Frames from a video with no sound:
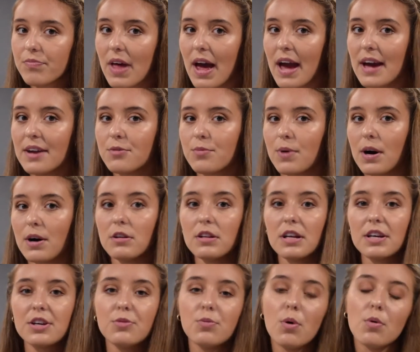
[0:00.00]
end well.
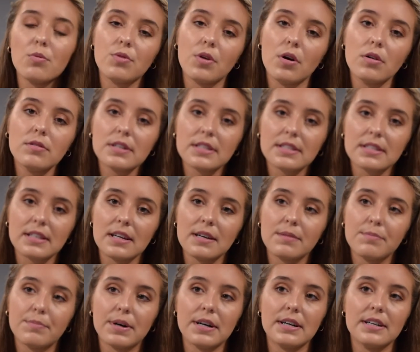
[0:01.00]
Like you won't notice
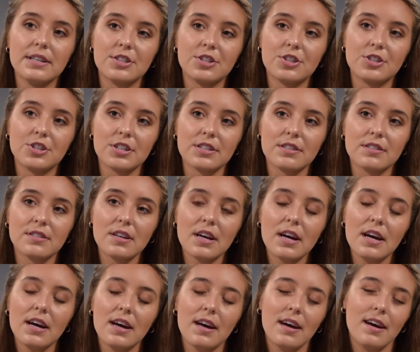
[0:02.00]
it, but it's just
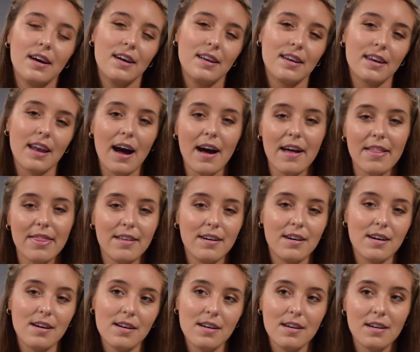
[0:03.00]
not
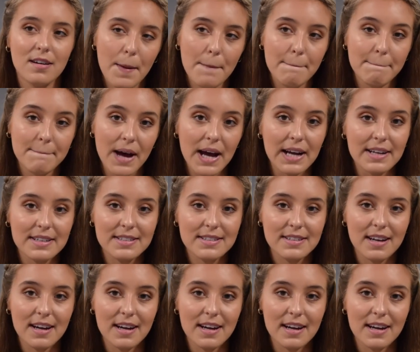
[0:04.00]
the best